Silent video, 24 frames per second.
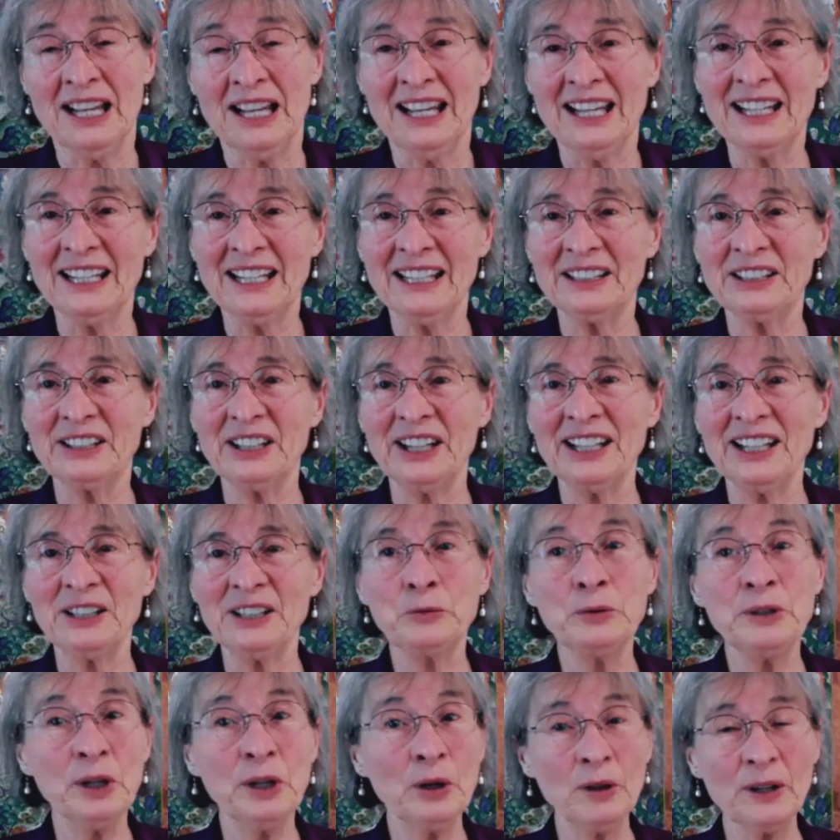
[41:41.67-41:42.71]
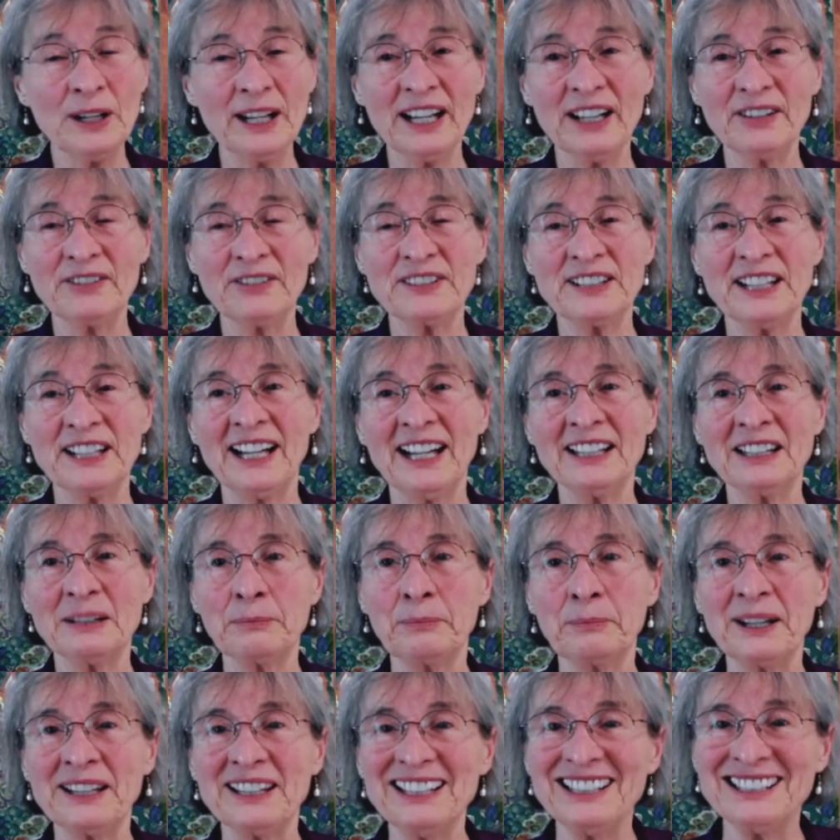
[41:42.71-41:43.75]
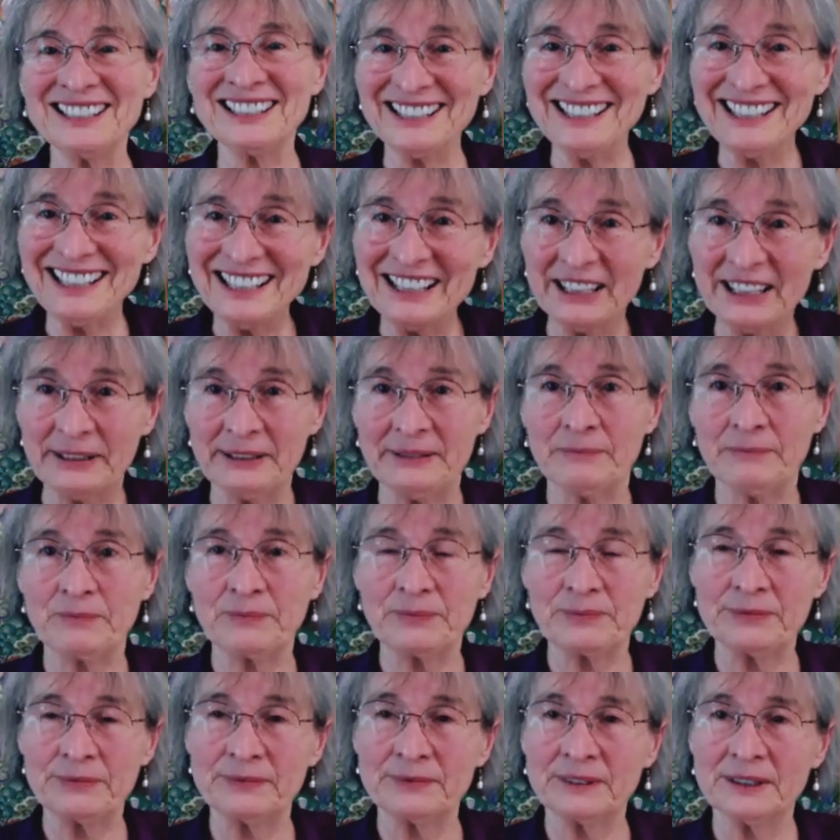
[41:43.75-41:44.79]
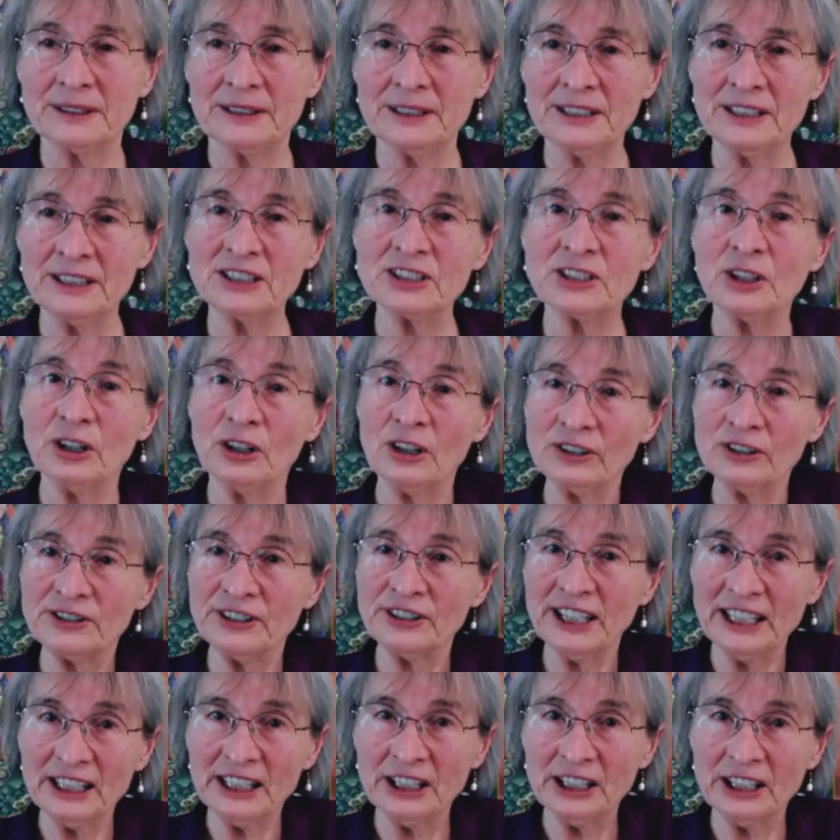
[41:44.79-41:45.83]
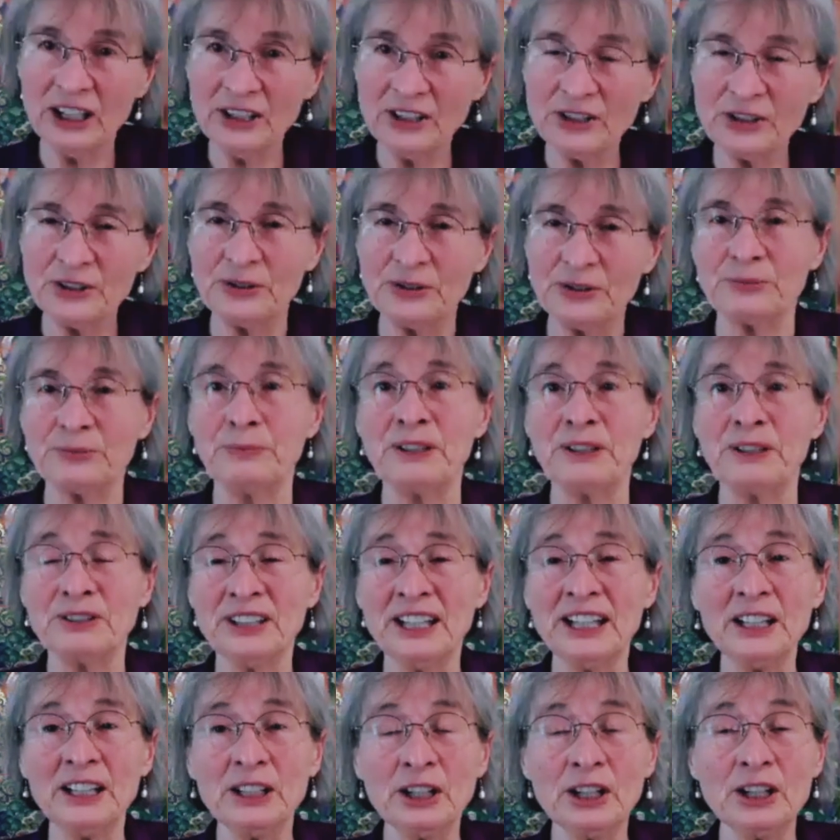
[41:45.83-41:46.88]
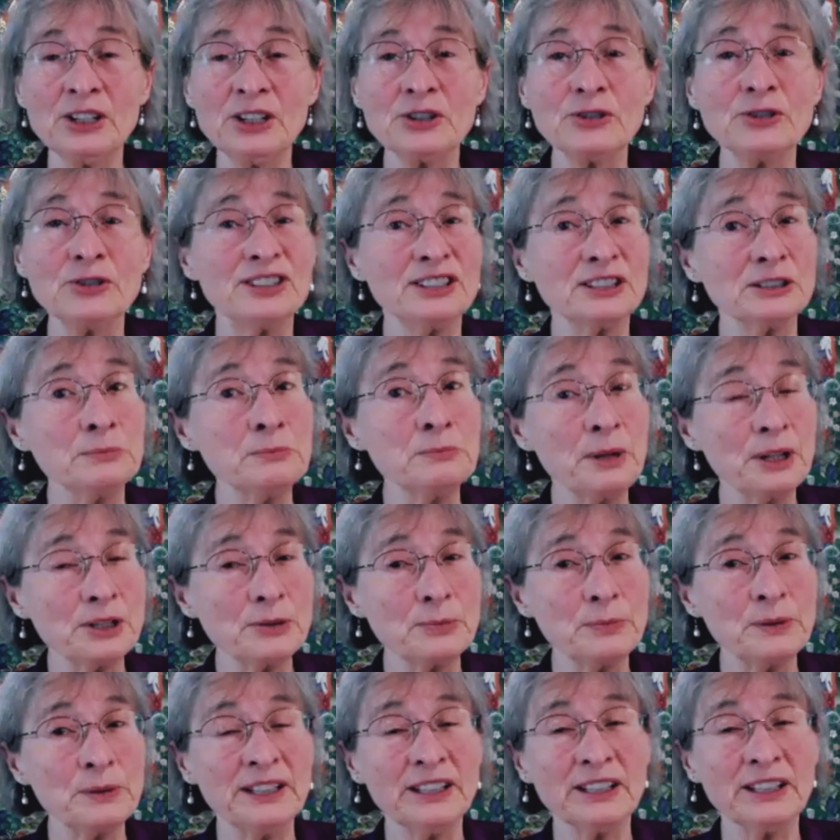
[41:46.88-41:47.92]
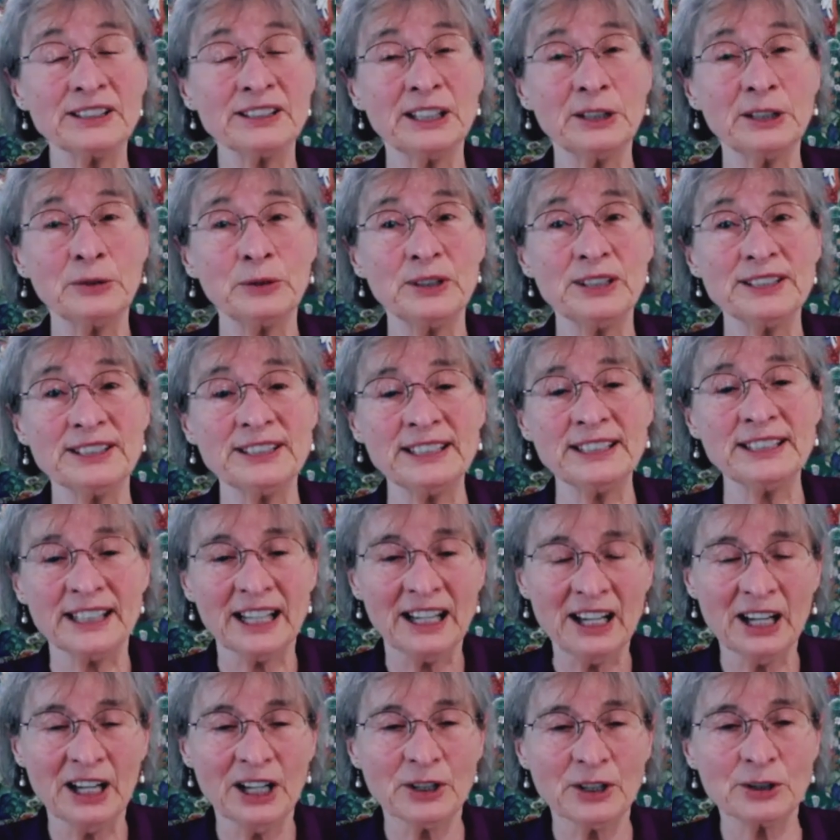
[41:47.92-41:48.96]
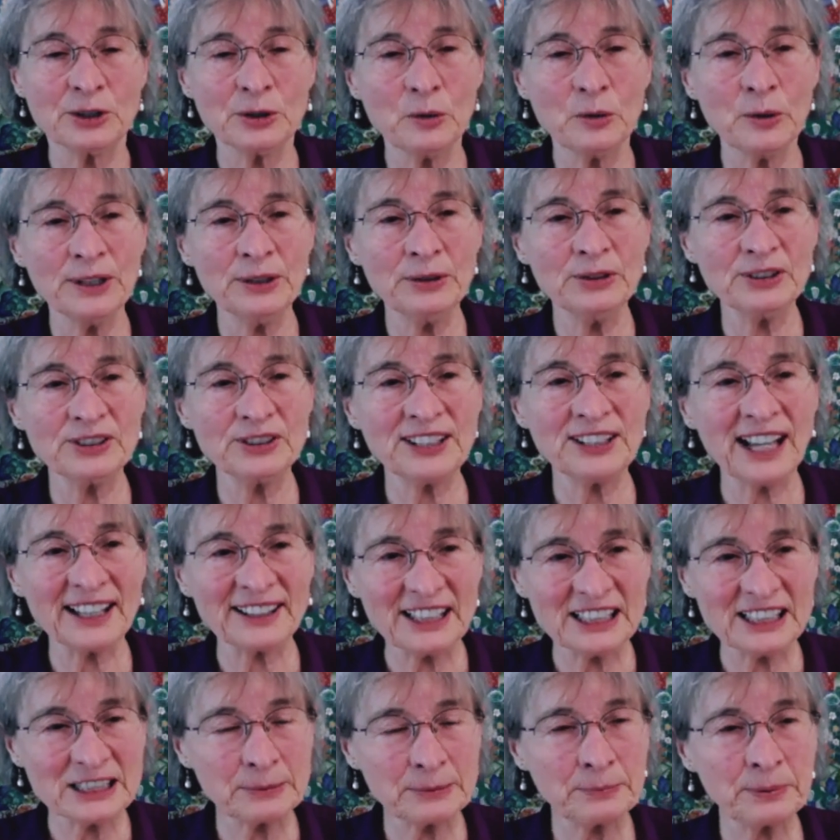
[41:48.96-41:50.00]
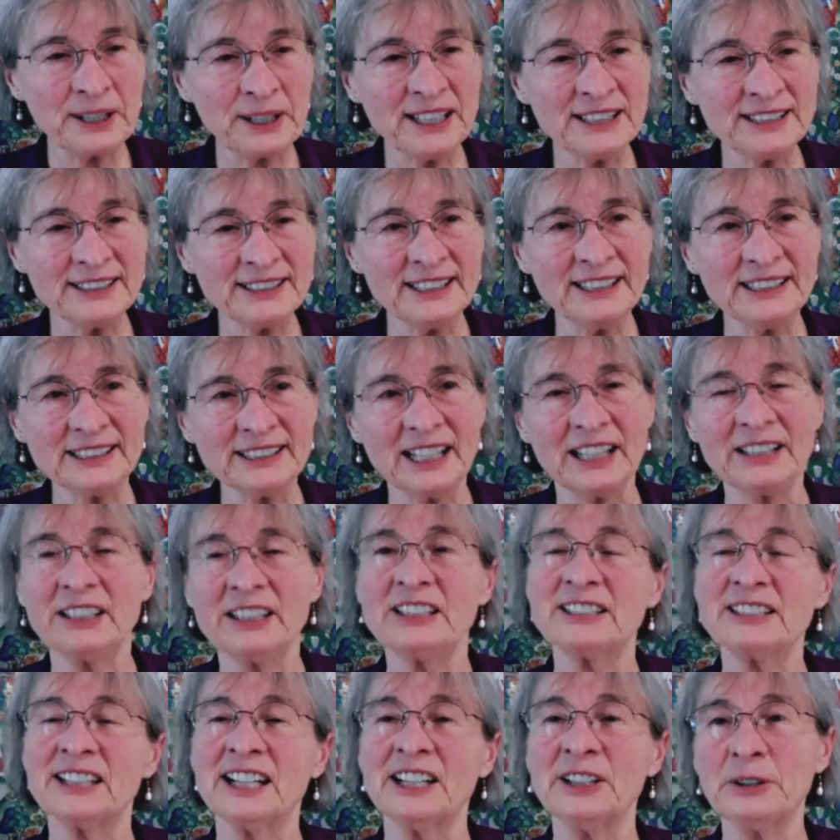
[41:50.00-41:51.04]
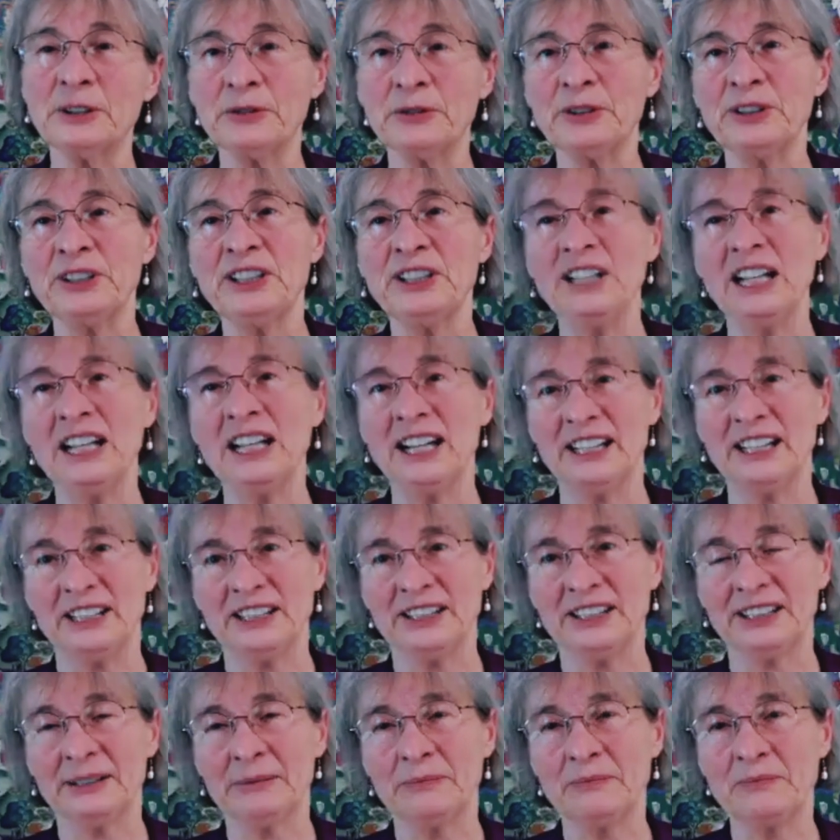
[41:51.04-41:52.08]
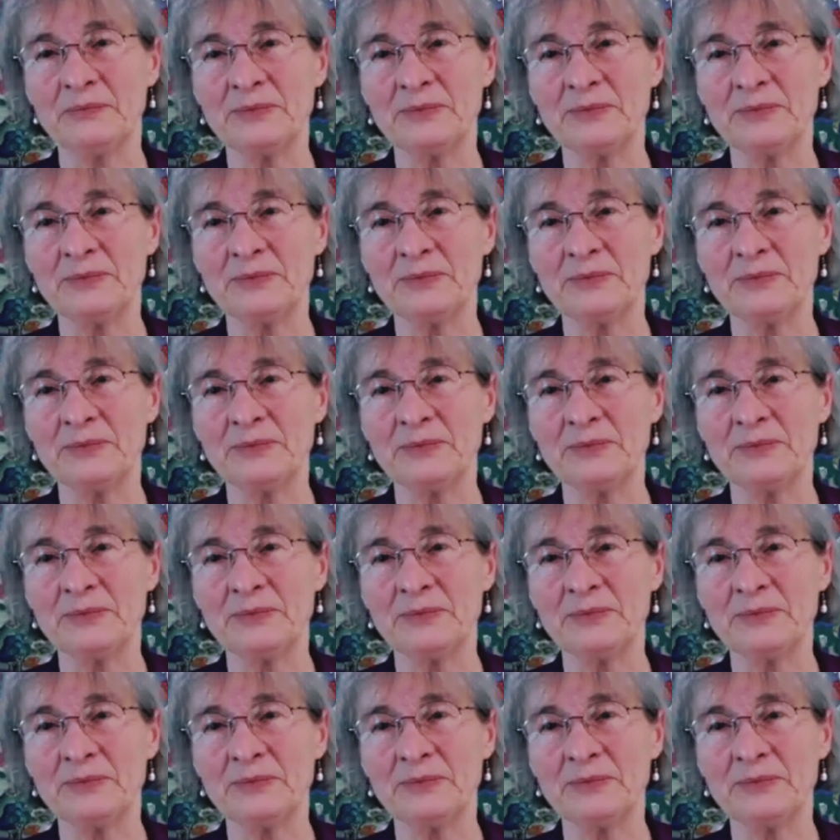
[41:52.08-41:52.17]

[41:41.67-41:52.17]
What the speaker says: And we all have that, but it's hidden. It's called the unconscious, but the unconscious is much bigger than we think. So when you start expressing that, it's kind of a delight.